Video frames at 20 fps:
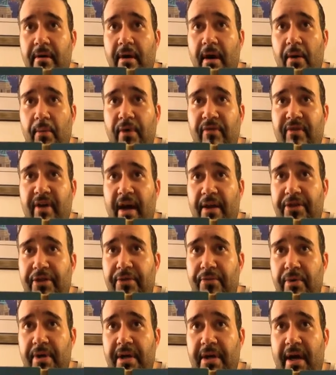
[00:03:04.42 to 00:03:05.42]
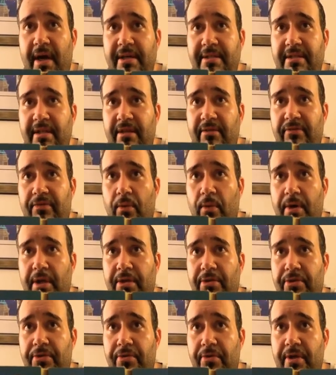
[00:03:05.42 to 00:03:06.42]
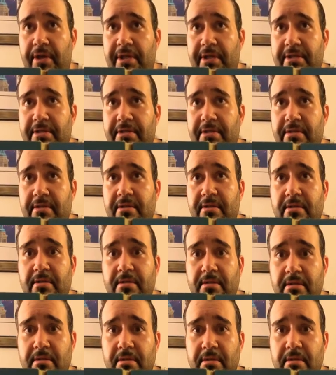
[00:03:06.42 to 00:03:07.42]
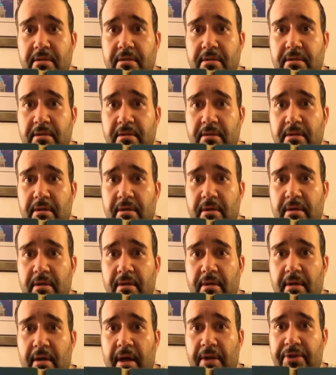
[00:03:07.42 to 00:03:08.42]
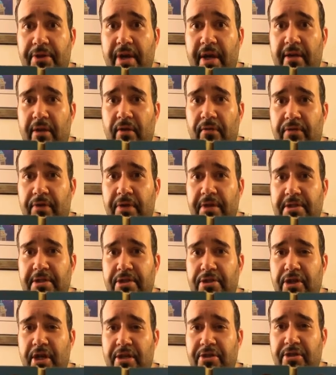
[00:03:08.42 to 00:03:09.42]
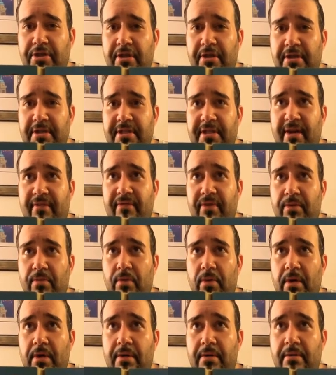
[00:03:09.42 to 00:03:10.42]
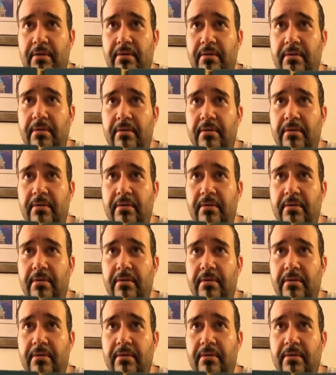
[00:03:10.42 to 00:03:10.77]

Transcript: And we've got three 1943s. And thank you for the suggestion of the 71.